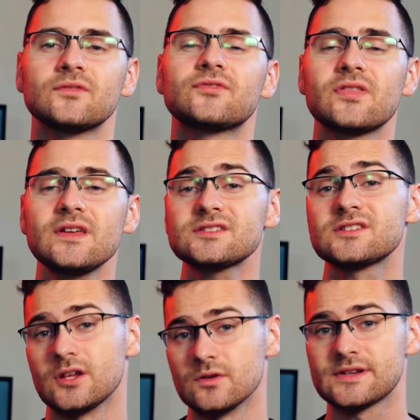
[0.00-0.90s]
For this
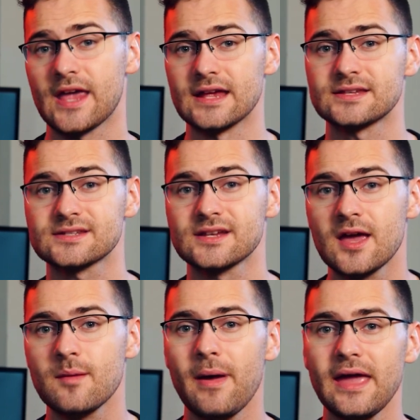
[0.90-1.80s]
use case,
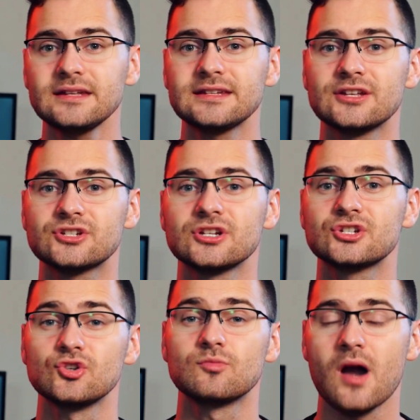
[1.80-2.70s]
pay attention
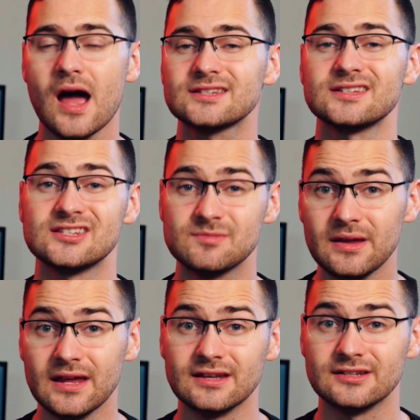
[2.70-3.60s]
to proxy
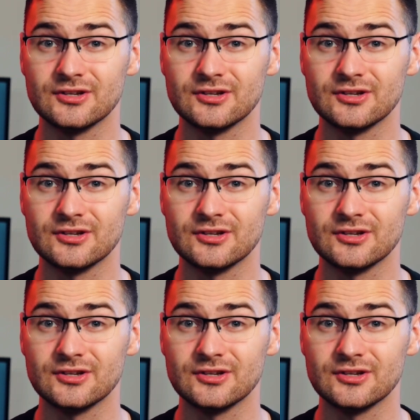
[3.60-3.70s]
speed